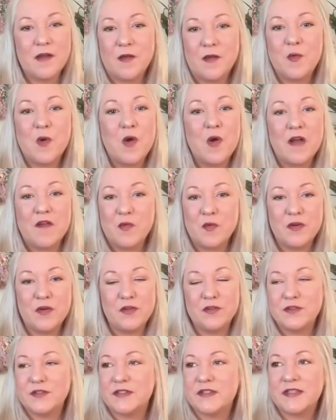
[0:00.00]
quote everyone
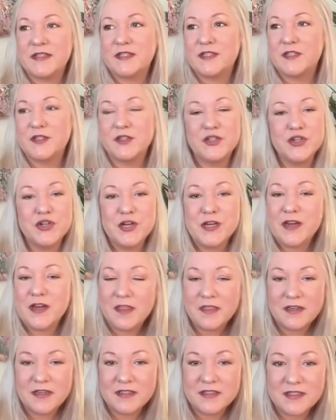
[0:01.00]
uses? It's the journey,
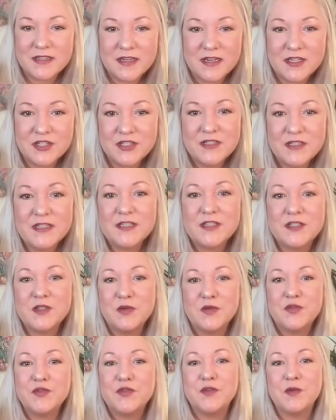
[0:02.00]
not the destination. That's
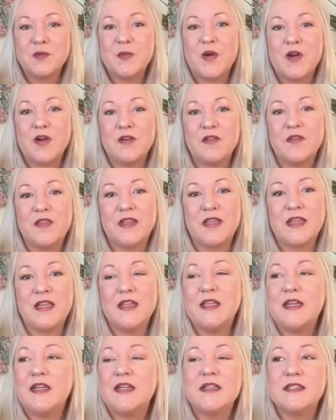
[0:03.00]
so true with part of the
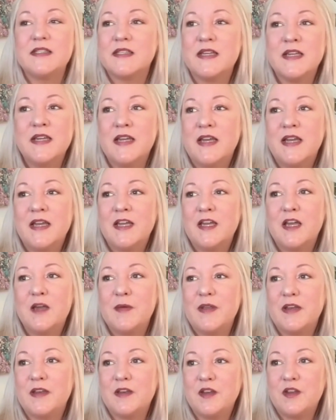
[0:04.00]
healing, because I
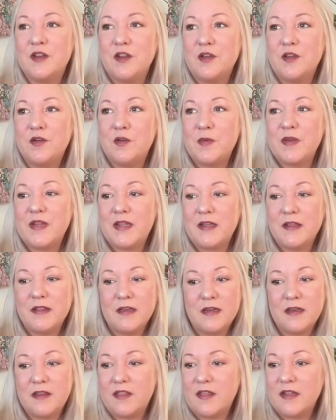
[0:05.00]
mean, you could be
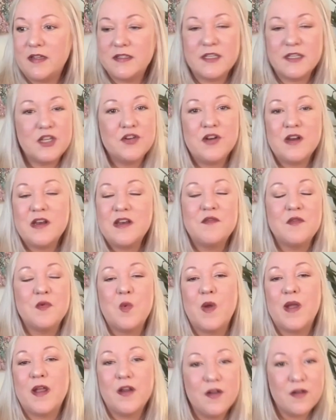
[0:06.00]
healing things that you're not even
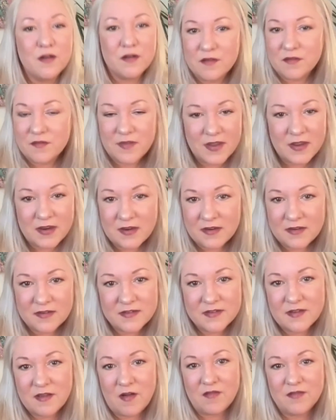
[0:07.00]
aware of, and
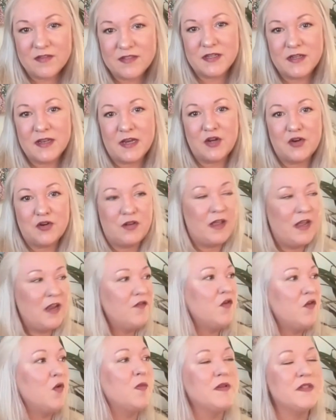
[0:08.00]
all of a sudden like your
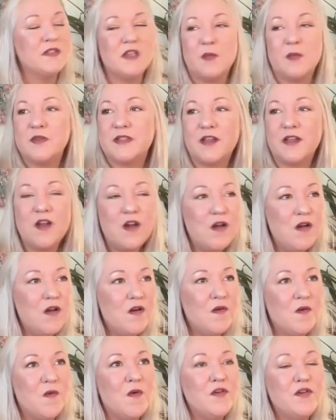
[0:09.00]
life opens up. It's like,
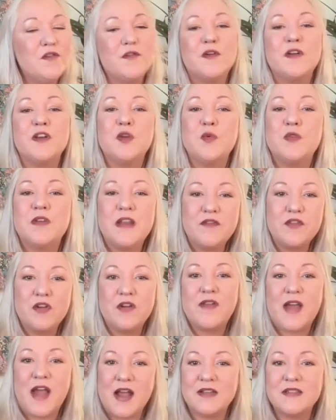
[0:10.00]
oh, wonderful. And you would never
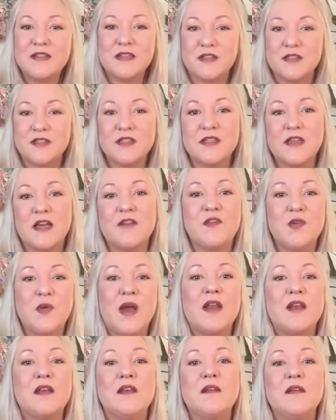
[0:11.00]
have access to that if you
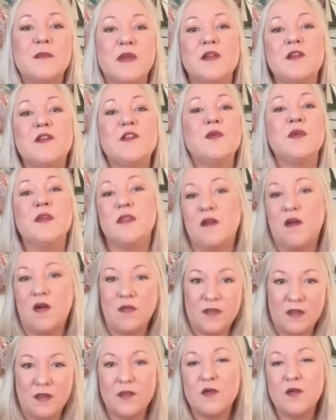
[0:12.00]
hadn't been doing
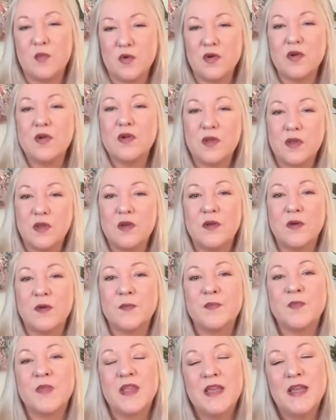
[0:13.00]
all the other work, you
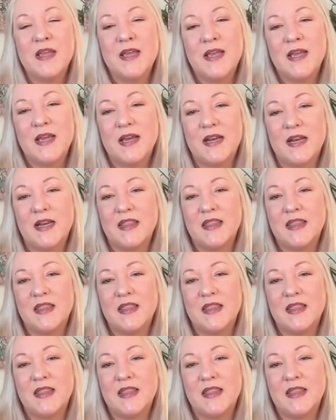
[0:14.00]
know? And I